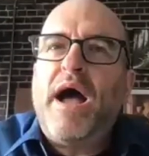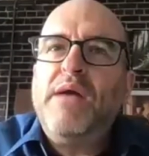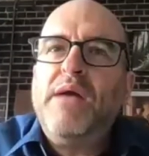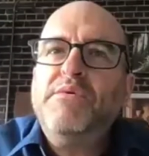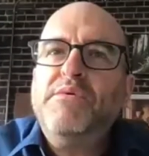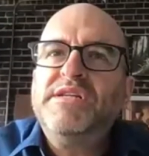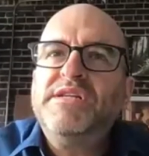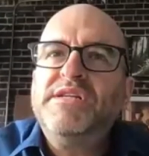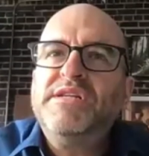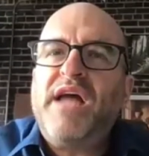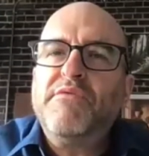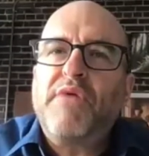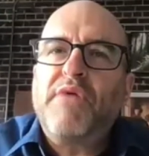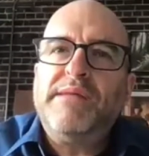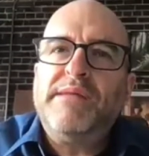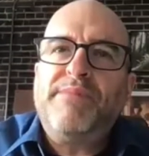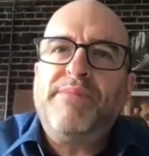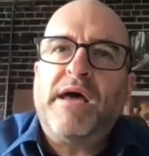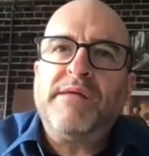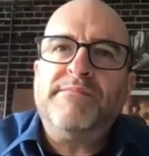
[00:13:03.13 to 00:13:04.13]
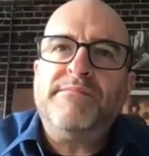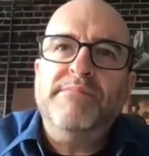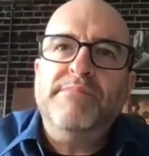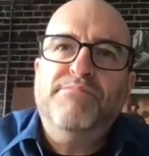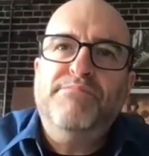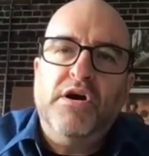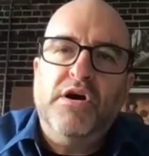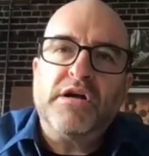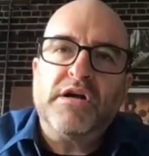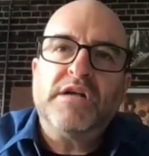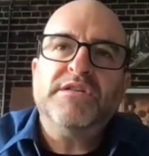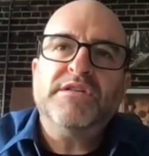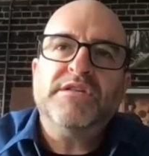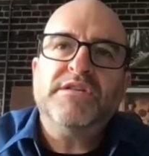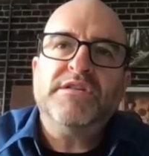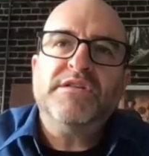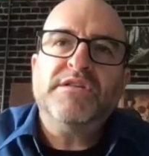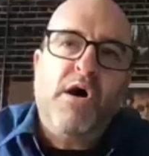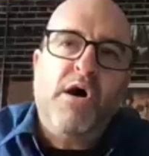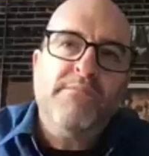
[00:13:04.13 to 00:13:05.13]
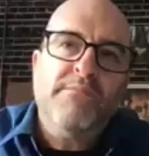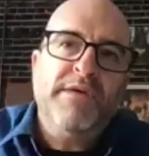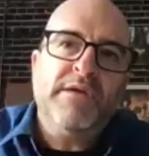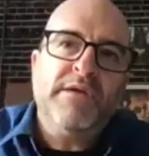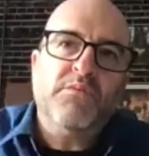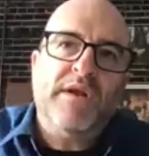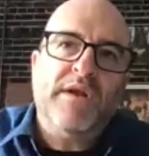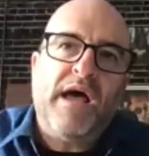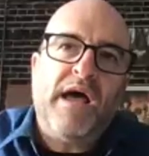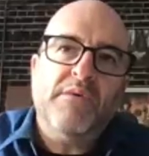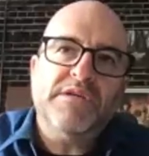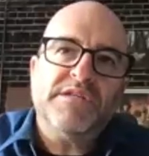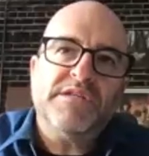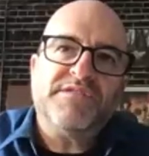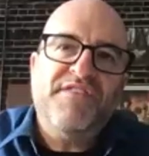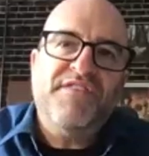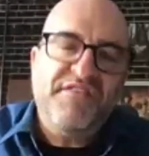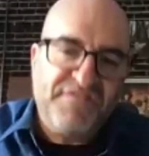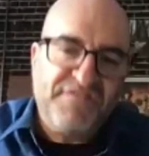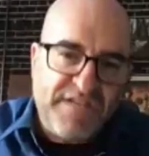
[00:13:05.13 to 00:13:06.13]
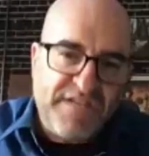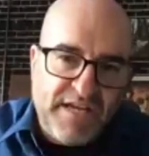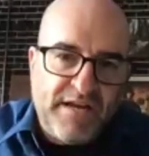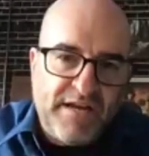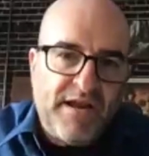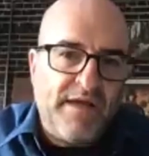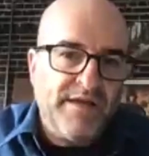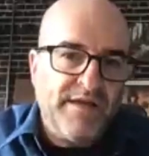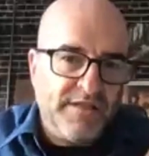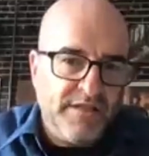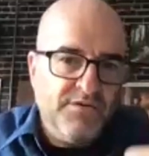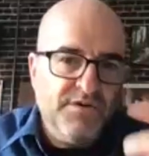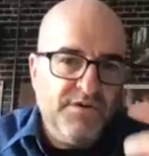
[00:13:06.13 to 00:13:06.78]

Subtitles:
I write about it in my book. There was a moment when I was 15, I